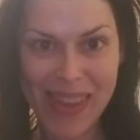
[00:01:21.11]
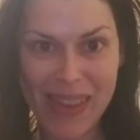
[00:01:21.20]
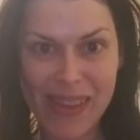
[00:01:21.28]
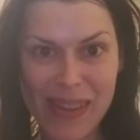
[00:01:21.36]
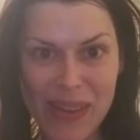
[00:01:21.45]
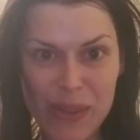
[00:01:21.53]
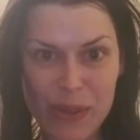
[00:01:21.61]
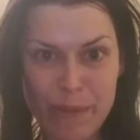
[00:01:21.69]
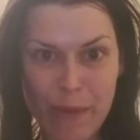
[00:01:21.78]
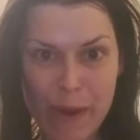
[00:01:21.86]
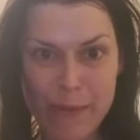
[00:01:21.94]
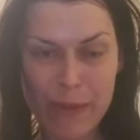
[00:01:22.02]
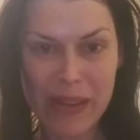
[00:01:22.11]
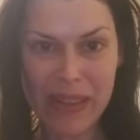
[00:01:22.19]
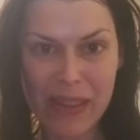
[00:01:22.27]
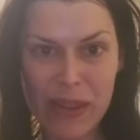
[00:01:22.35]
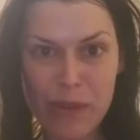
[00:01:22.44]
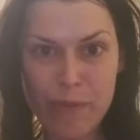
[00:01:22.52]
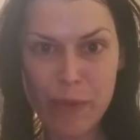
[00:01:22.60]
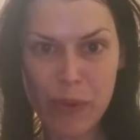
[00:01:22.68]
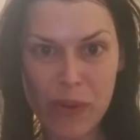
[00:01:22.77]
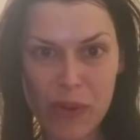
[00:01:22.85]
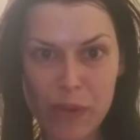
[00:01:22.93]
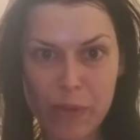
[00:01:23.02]
Each moment, each
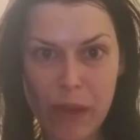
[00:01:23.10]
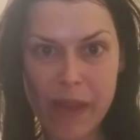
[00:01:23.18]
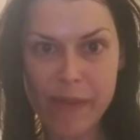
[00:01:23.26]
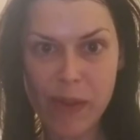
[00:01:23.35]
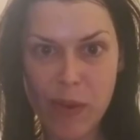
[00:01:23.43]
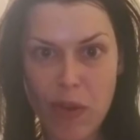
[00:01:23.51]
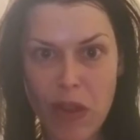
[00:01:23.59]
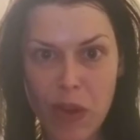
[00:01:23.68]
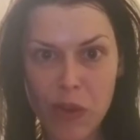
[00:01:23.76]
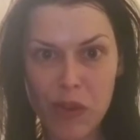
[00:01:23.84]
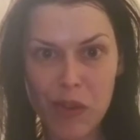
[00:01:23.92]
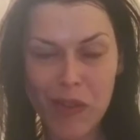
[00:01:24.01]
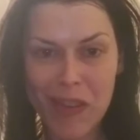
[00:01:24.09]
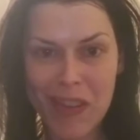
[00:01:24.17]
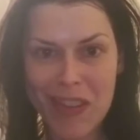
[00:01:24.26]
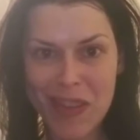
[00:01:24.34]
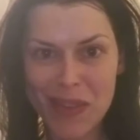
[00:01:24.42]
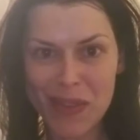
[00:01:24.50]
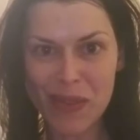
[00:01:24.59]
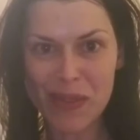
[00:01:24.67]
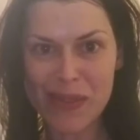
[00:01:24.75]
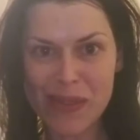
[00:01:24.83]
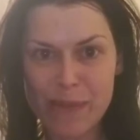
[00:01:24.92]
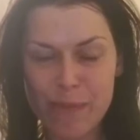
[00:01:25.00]
push gave you closer and closer
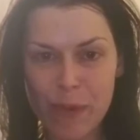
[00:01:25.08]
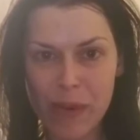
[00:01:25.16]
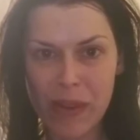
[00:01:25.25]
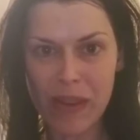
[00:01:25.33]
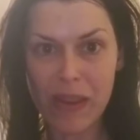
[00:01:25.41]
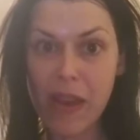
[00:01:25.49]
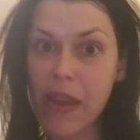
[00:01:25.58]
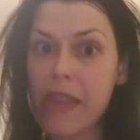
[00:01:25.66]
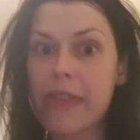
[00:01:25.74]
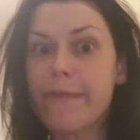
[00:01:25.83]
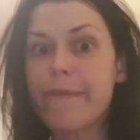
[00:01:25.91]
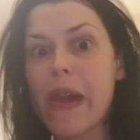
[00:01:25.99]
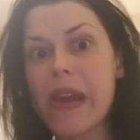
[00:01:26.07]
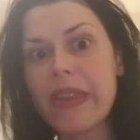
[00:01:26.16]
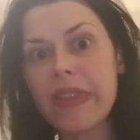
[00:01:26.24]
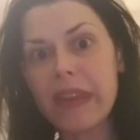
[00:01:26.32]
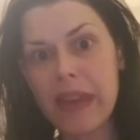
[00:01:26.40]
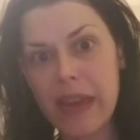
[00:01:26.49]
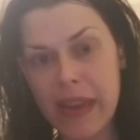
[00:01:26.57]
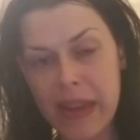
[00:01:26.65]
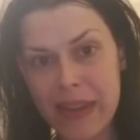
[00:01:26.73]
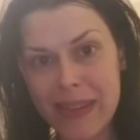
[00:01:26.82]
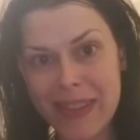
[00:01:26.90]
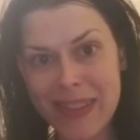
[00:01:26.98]
to this point. The man at the
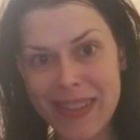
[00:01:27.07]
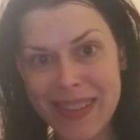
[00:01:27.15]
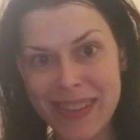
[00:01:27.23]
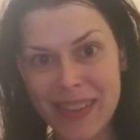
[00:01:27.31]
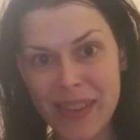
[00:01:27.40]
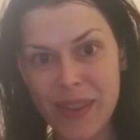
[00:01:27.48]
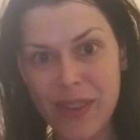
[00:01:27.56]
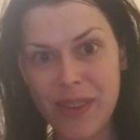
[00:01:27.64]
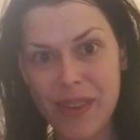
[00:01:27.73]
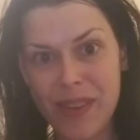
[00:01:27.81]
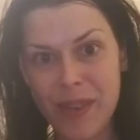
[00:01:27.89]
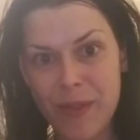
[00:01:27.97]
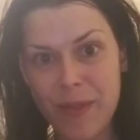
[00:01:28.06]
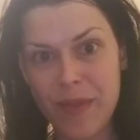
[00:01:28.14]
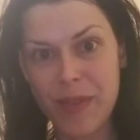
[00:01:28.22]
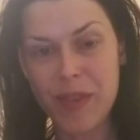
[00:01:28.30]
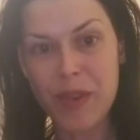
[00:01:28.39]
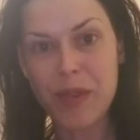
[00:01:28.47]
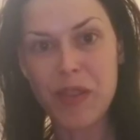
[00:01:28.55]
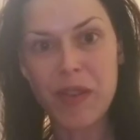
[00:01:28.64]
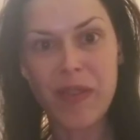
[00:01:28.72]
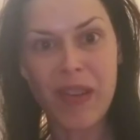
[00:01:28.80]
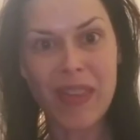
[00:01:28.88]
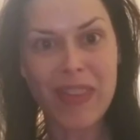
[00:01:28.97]
gate we told you
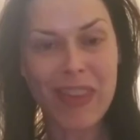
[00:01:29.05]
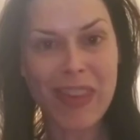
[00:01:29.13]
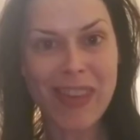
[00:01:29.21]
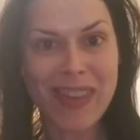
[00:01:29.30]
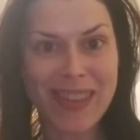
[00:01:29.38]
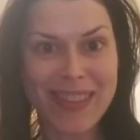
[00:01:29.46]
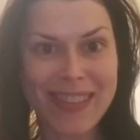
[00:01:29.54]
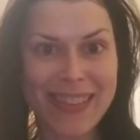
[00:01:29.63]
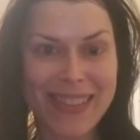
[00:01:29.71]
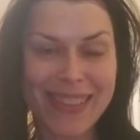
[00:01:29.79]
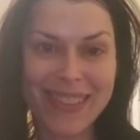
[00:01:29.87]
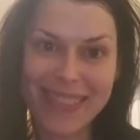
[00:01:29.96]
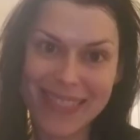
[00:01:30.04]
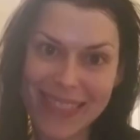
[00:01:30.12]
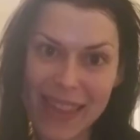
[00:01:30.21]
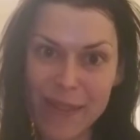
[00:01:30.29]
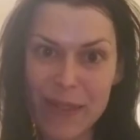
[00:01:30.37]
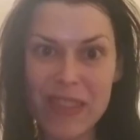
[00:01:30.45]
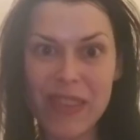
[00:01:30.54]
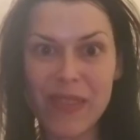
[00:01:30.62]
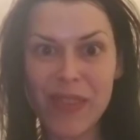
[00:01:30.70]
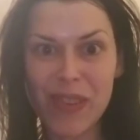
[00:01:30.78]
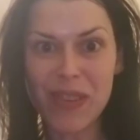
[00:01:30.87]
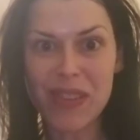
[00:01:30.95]
to find the keys. That was the
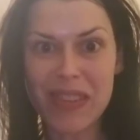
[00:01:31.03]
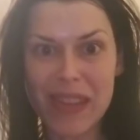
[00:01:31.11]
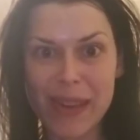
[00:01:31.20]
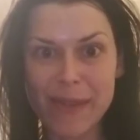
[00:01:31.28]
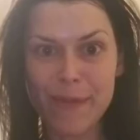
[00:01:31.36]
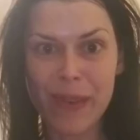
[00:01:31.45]
first step.